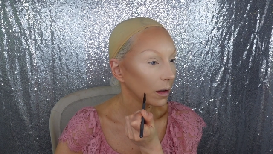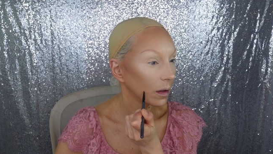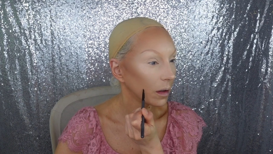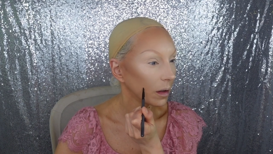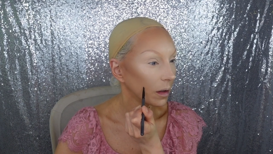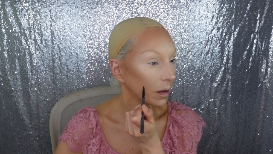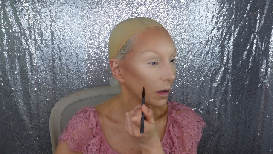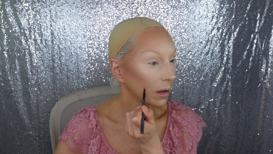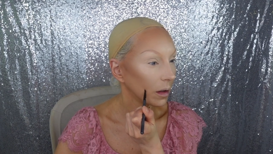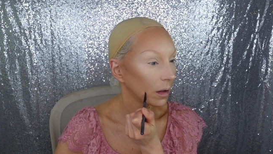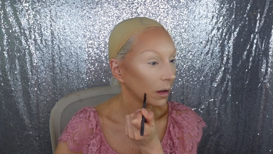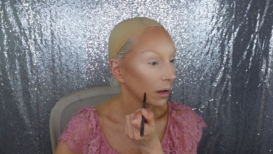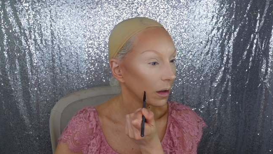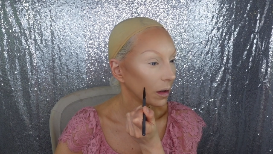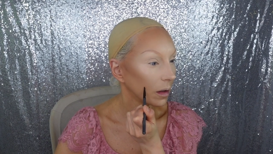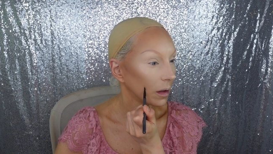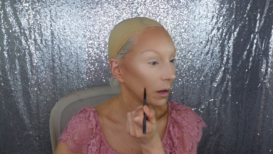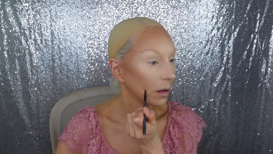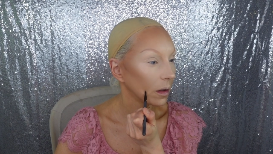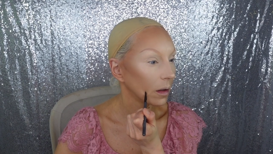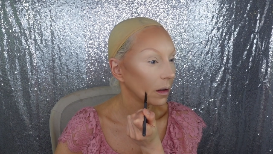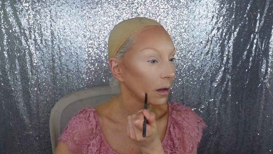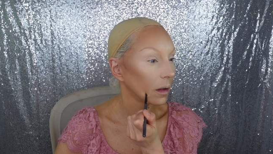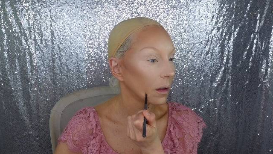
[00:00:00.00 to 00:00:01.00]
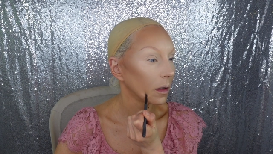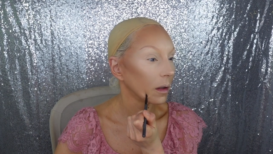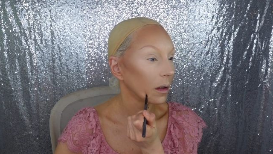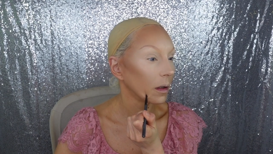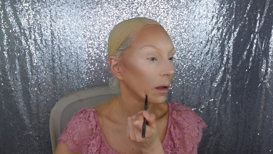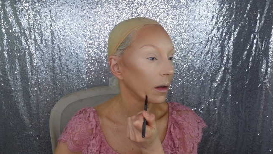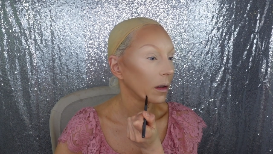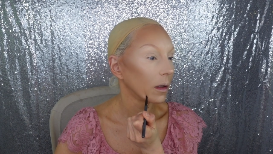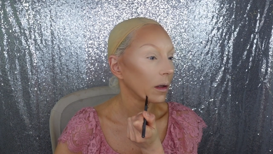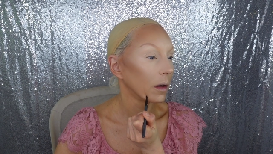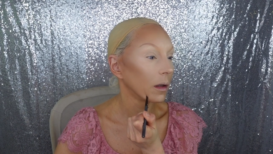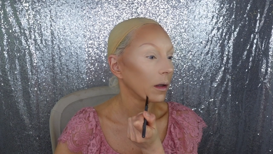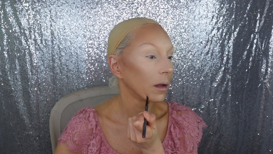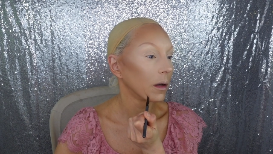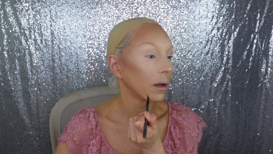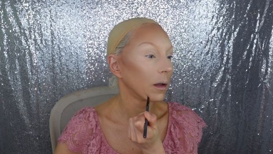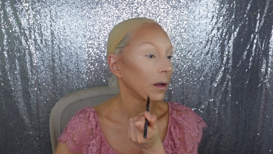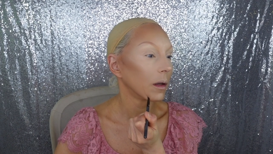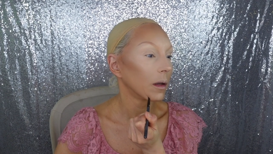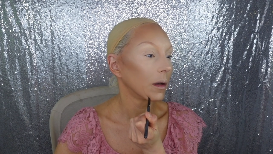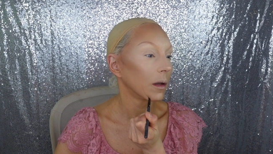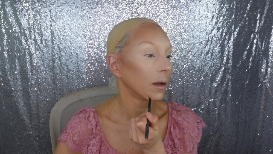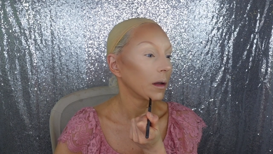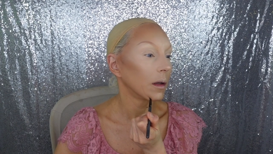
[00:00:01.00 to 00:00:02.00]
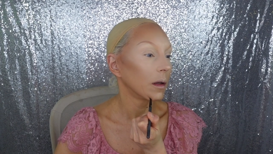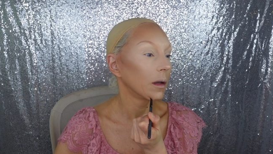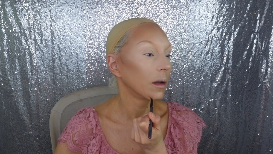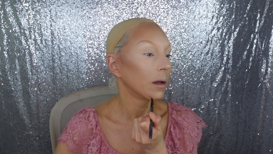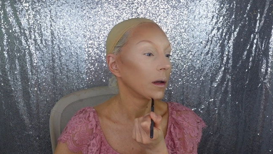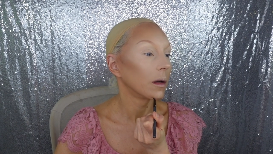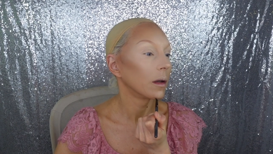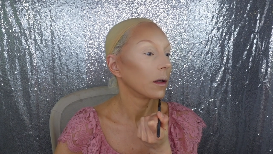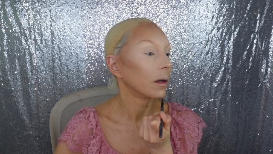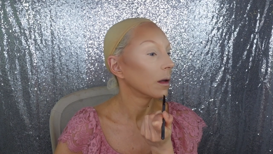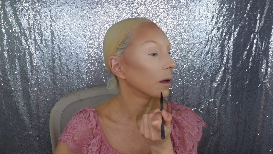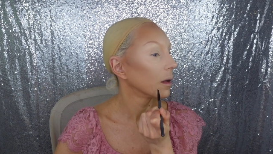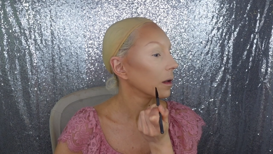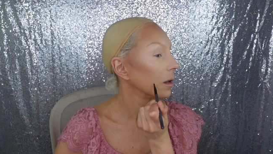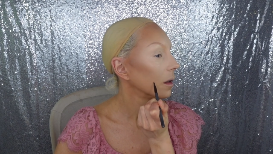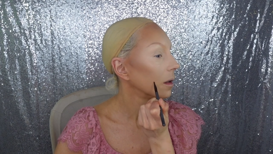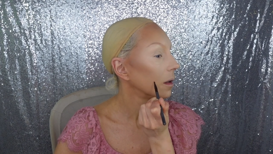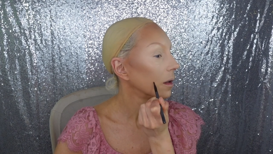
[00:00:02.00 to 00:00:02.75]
Nobody speaks.